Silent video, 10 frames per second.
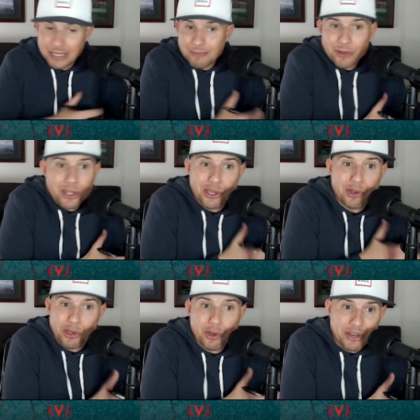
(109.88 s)

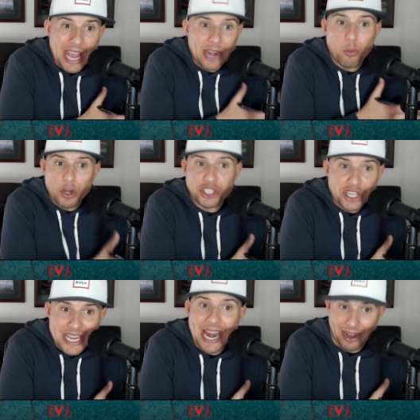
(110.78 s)
you're getting what you
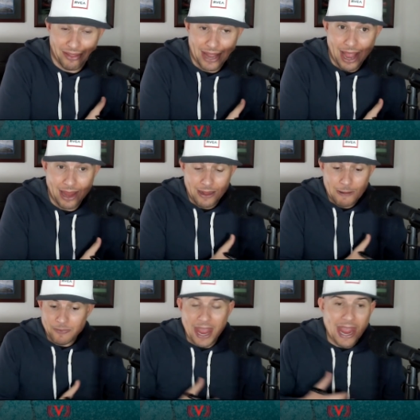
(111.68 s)
need out of the guy.
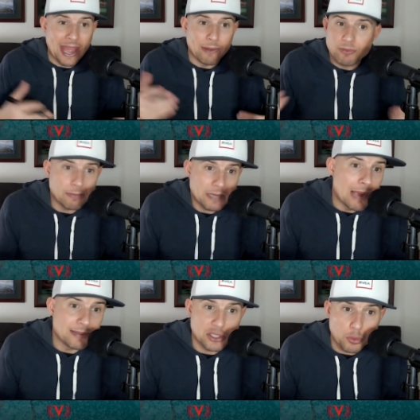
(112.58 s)
And
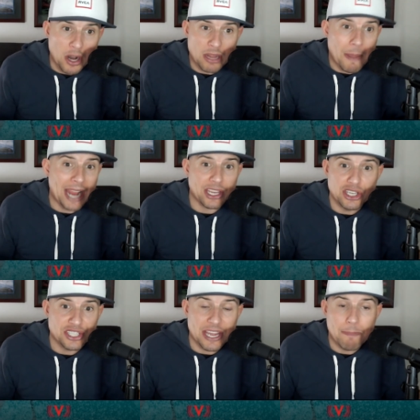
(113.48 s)
sometimes as a running back, you
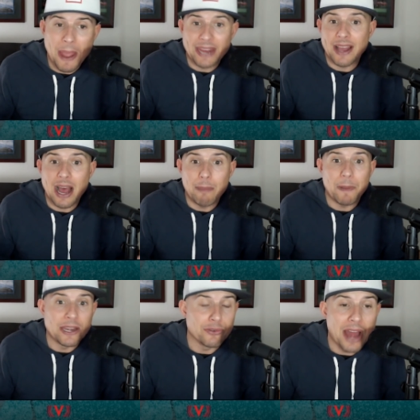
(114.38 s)
just get banged up
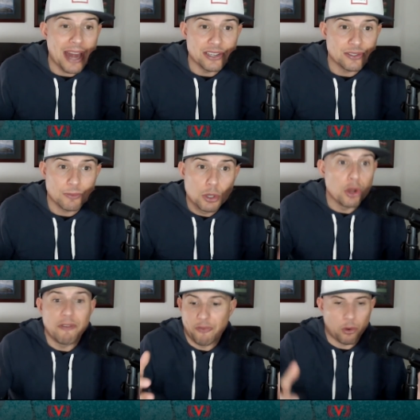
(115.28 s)
and you're not as
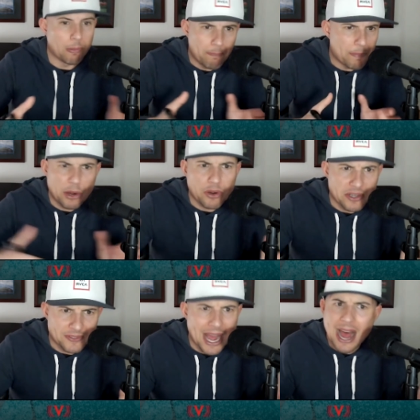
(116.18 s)
good for a period of
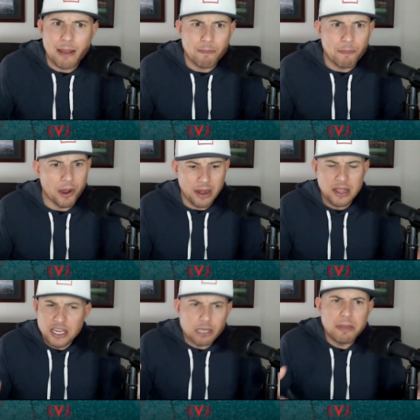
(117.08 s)
time. But
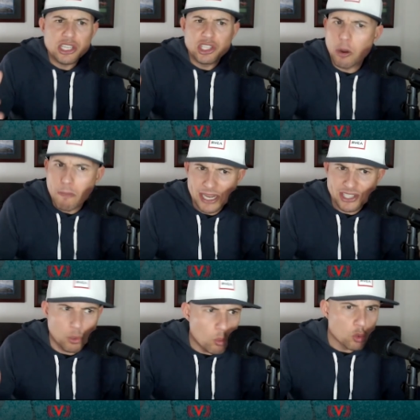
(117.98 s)
to me, Joe
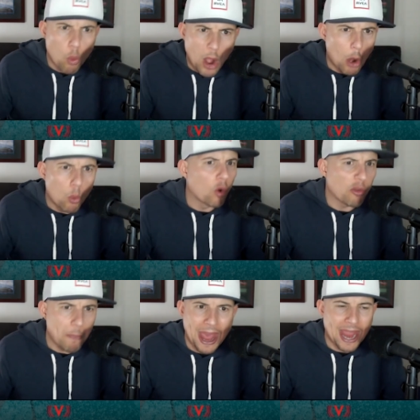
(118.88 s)
Mixon was well worth
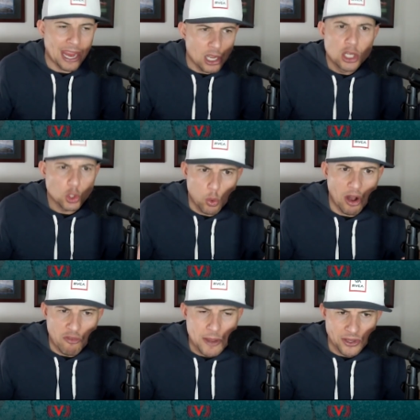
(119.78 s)
paying
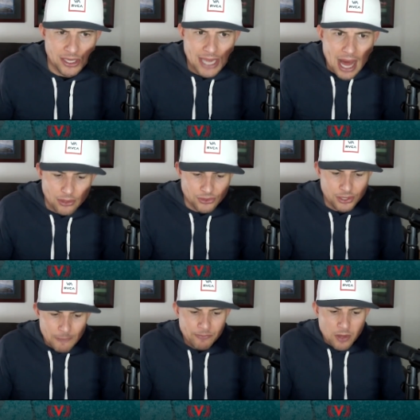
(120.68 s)
$12 million.
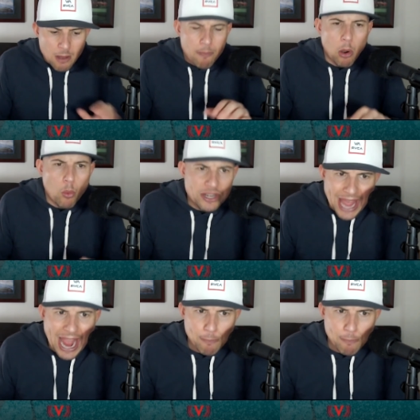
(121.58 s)
But when Dak